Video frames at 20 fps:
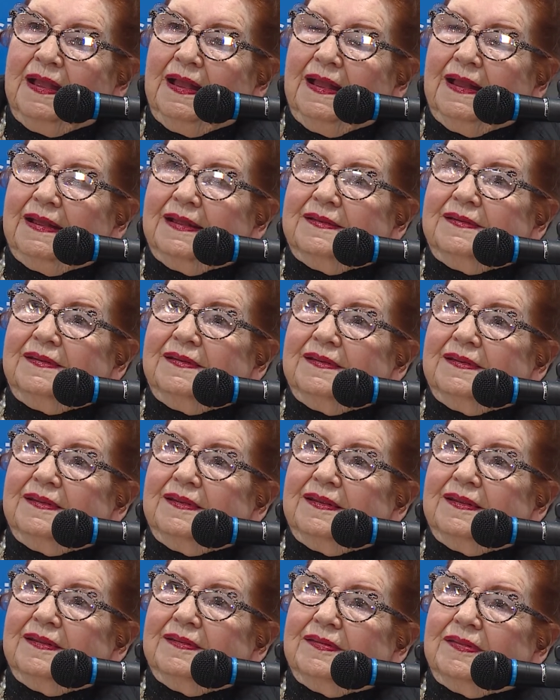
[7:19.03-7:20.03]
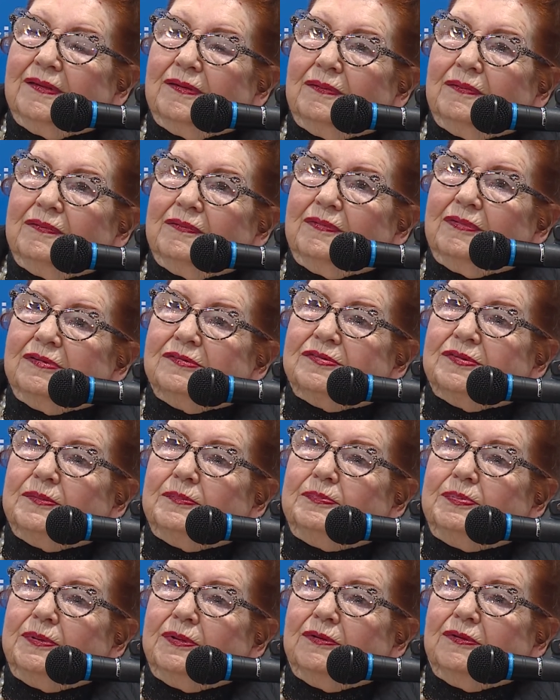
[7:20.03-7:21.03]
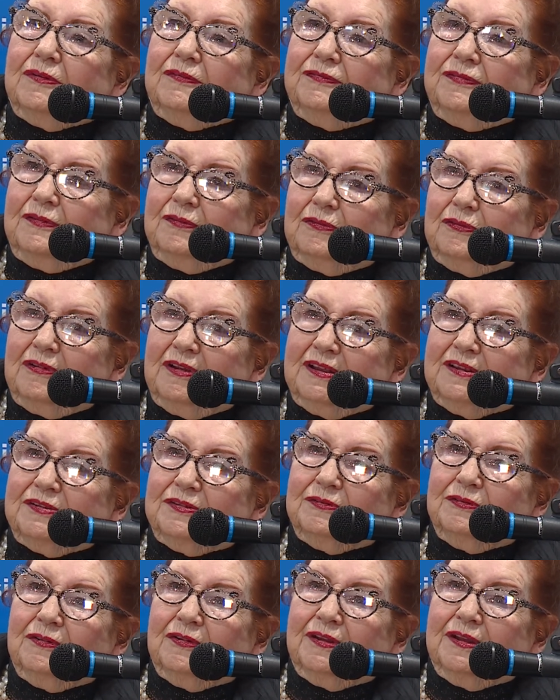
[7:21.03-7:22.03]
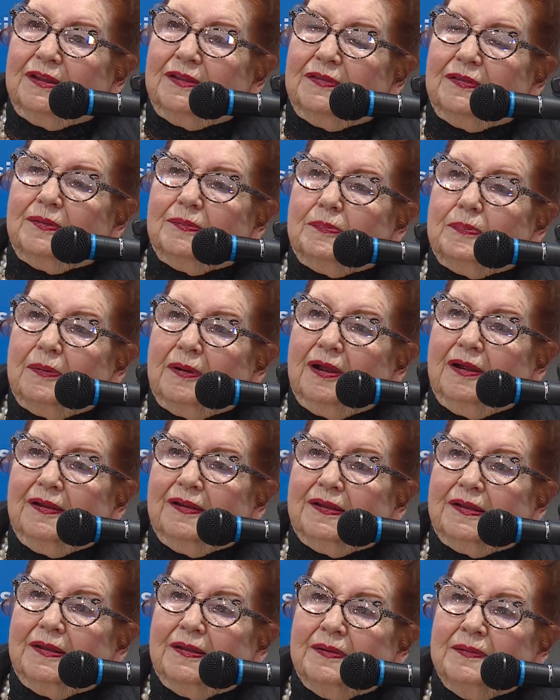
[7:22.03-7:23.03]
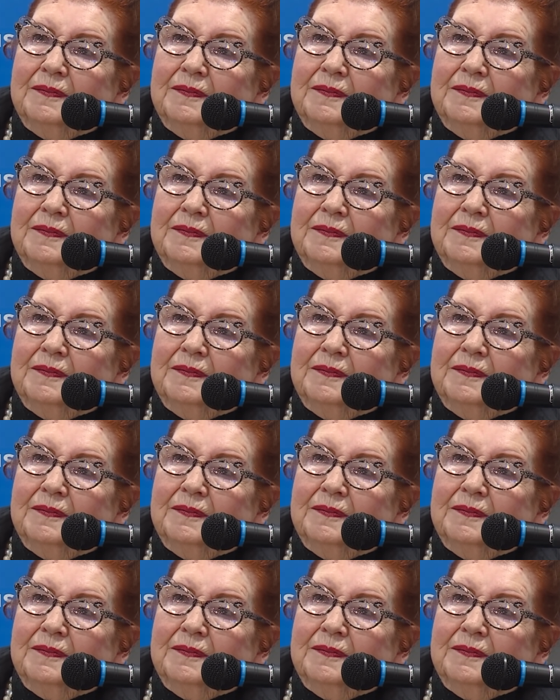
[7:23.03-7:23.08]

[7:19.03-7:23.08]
And there was a beautiful restaurant in the park.